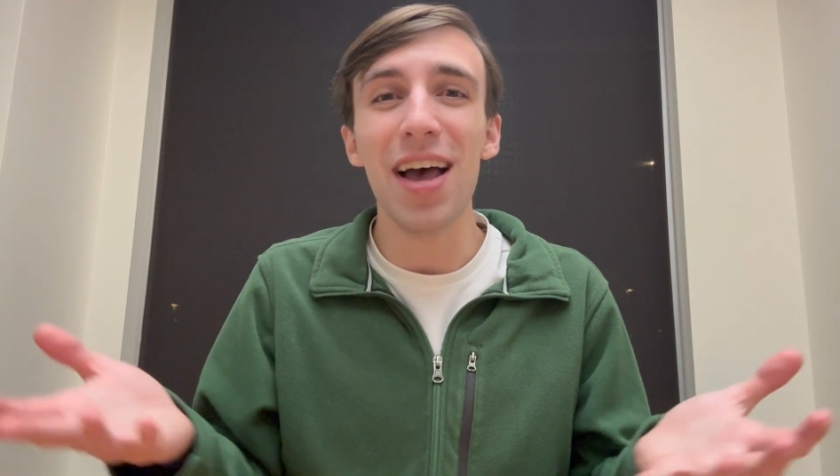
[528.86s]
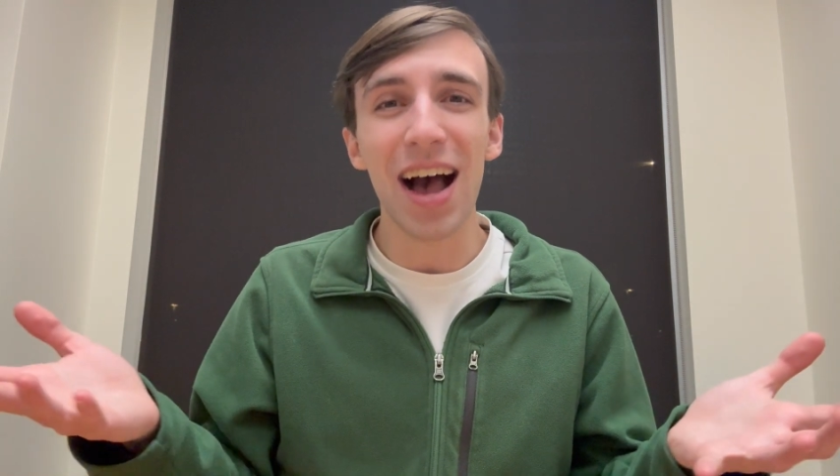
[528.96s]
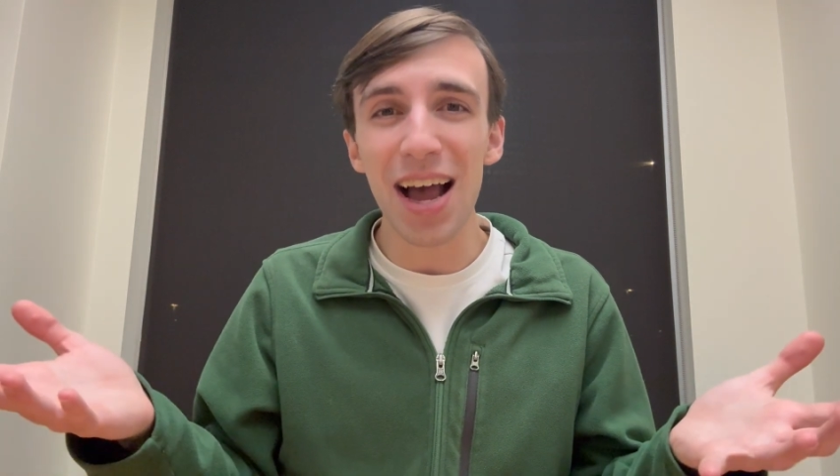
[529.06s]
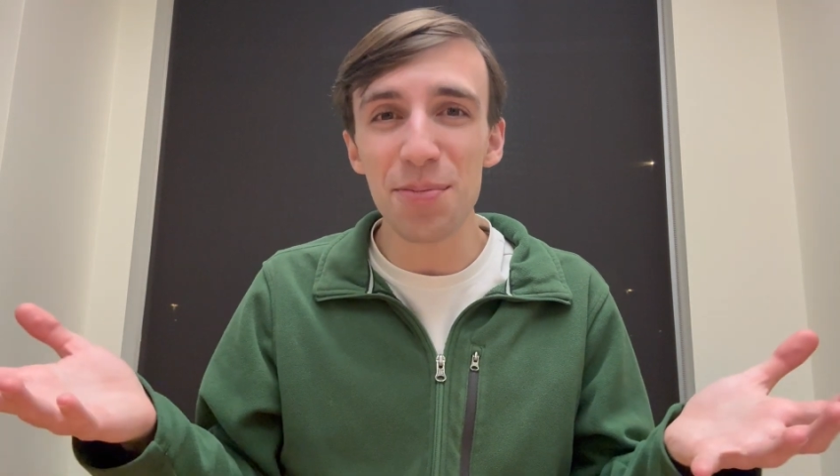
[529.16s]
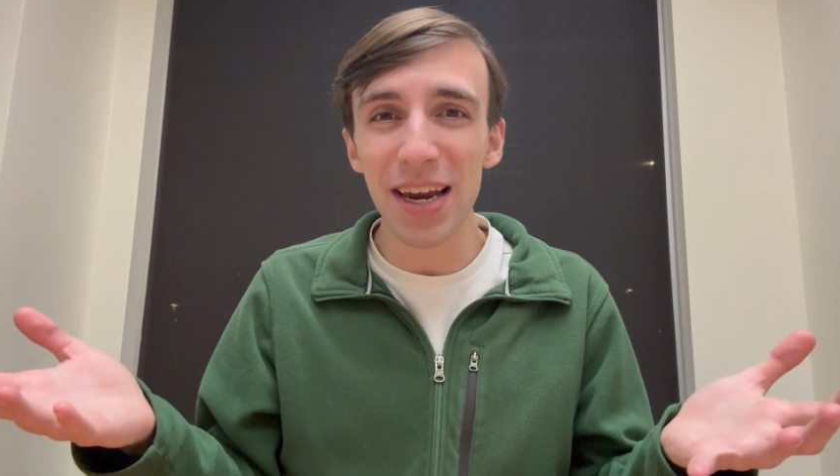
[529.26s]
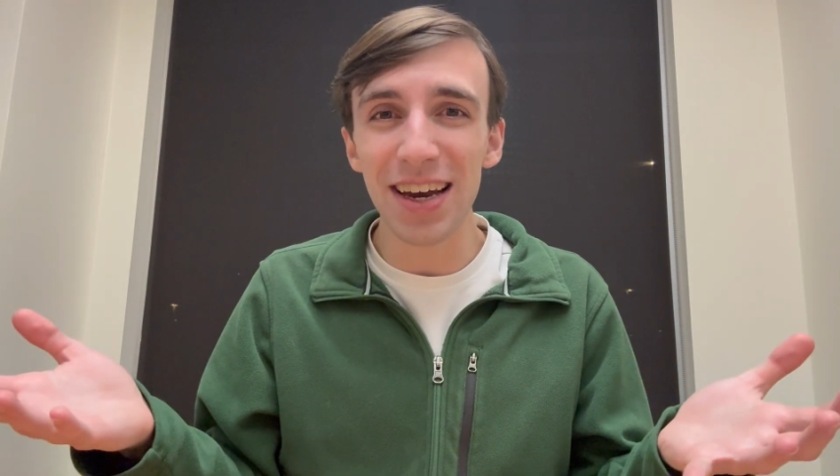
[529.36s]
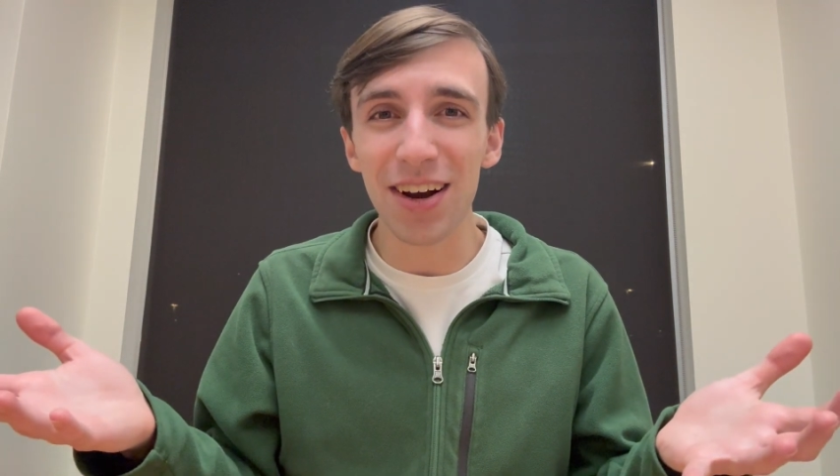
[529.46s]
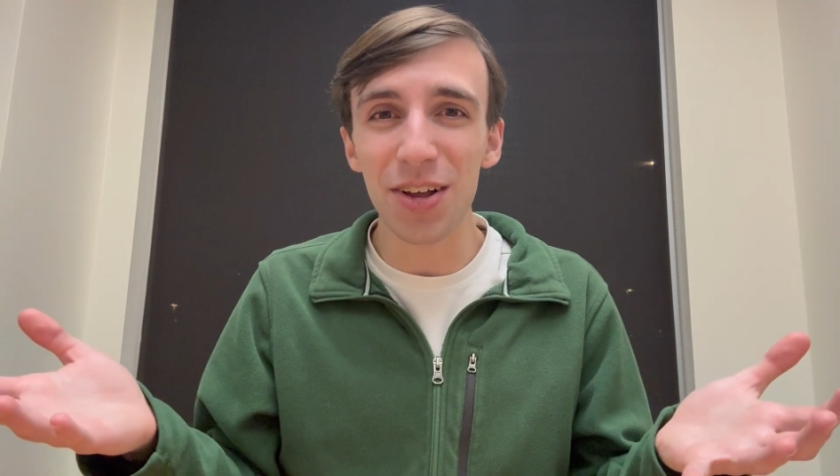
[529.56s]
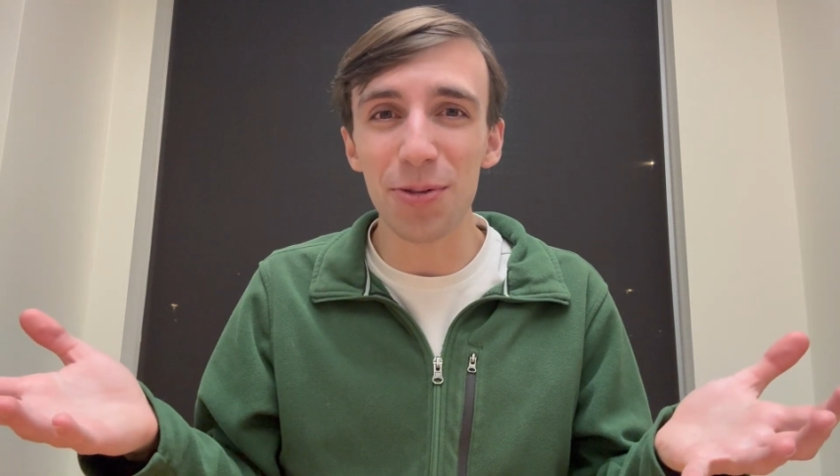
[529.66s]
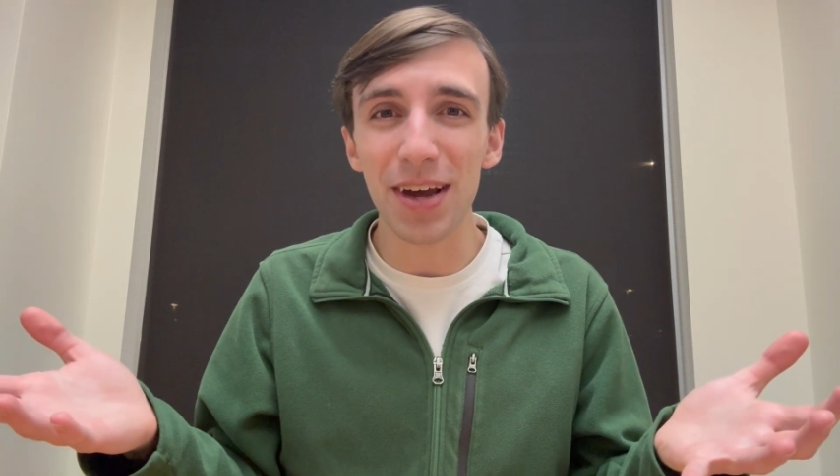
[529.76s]
I made it
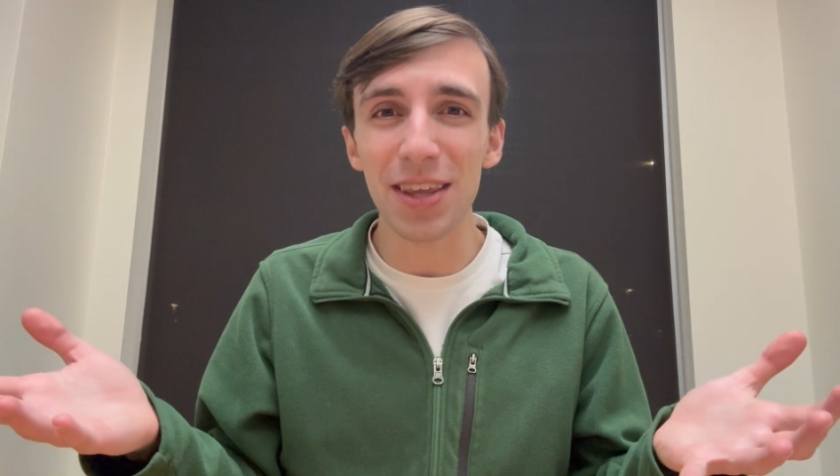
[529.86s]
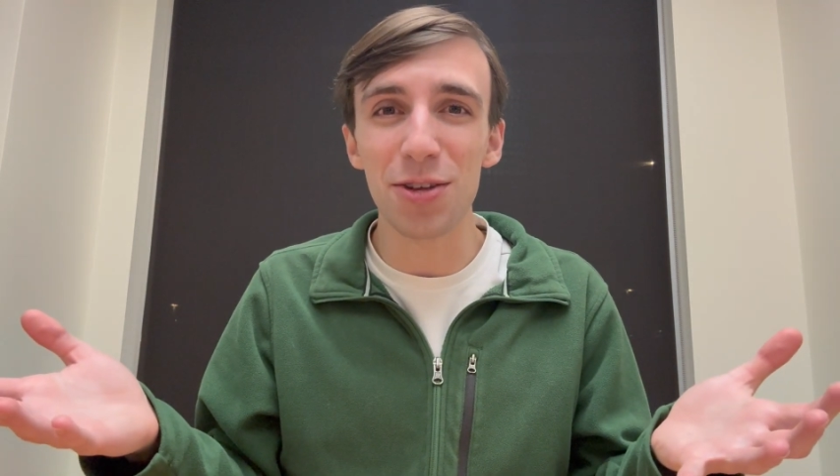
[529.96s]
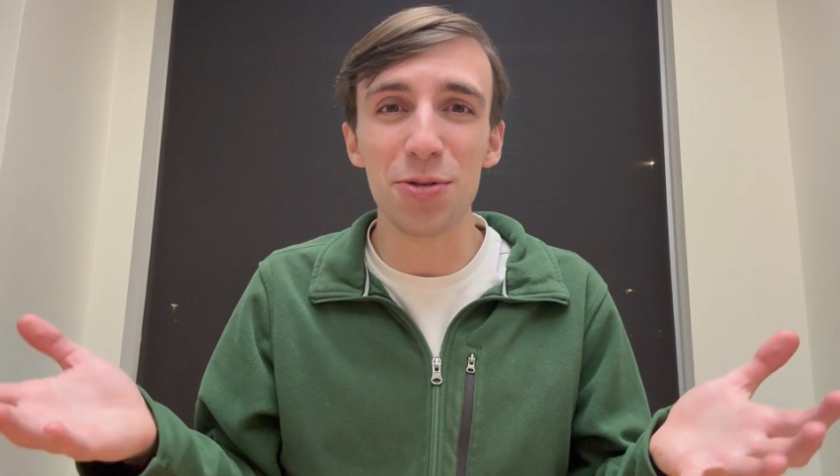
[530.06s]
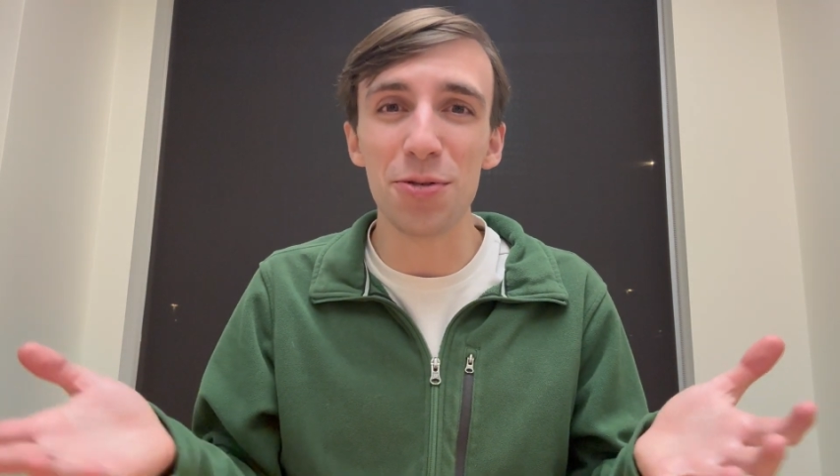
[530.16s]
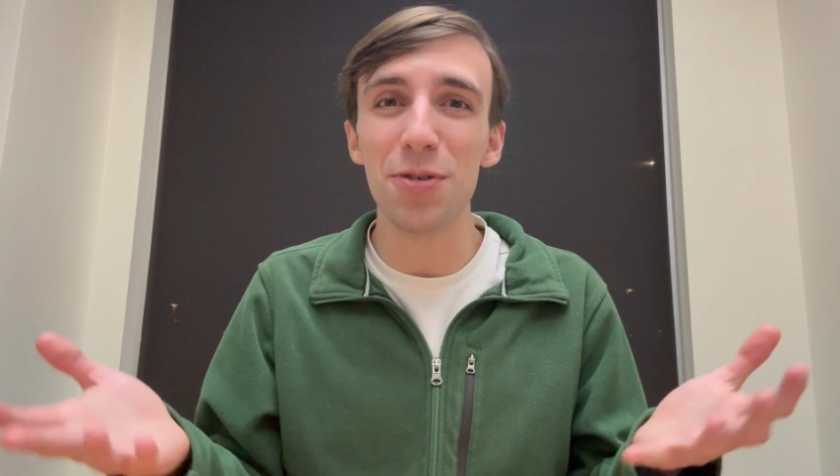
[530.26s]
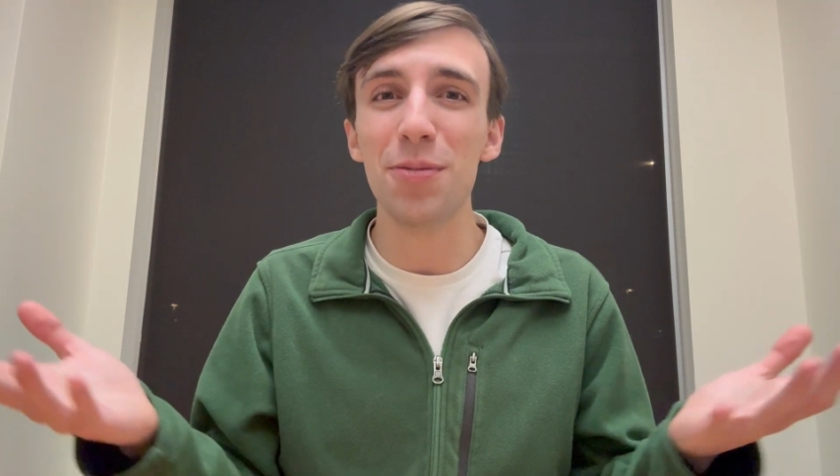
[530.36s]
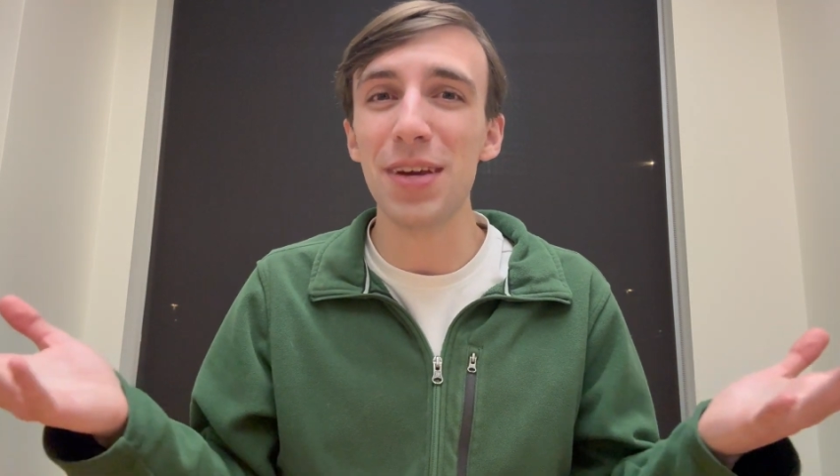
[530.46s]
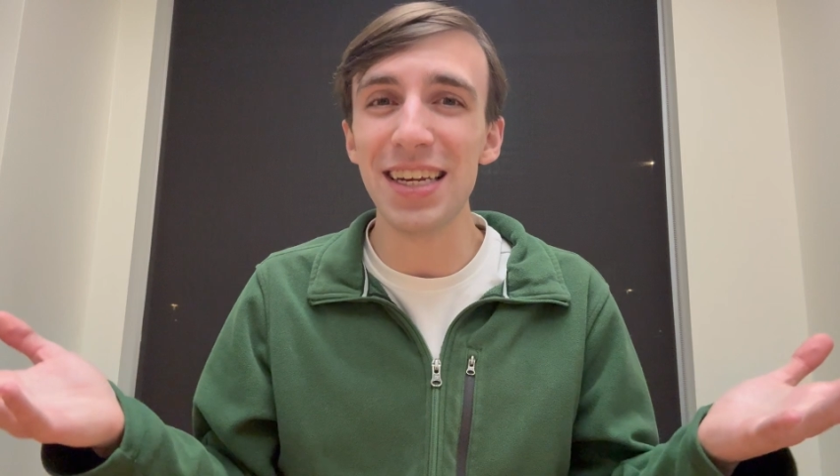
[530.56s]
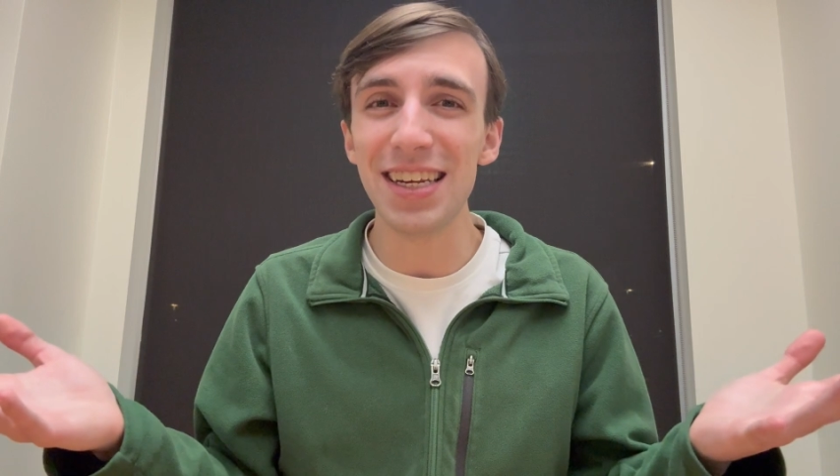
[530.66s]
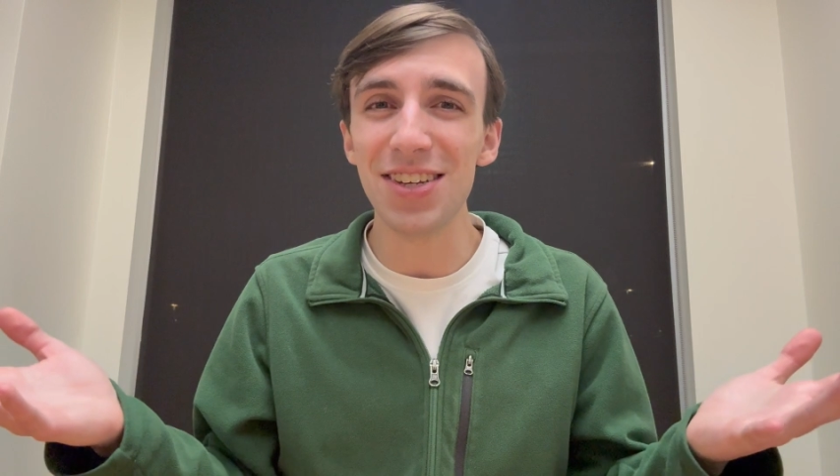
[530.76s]
all the way through
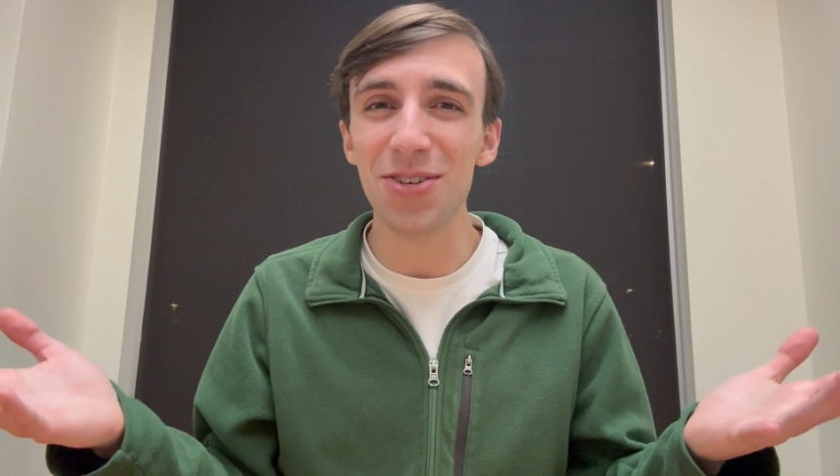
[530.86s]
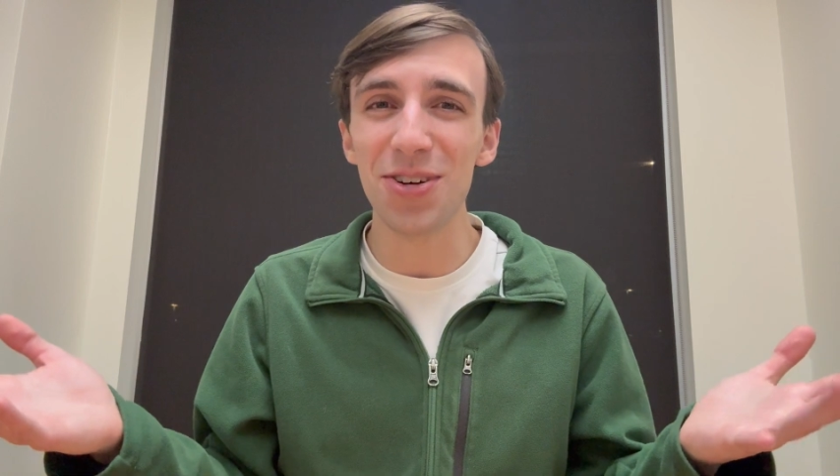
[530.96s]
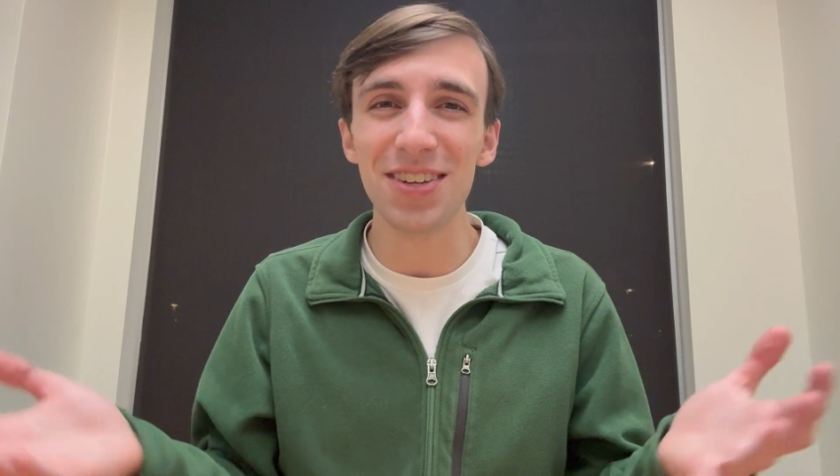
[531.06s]
PT school,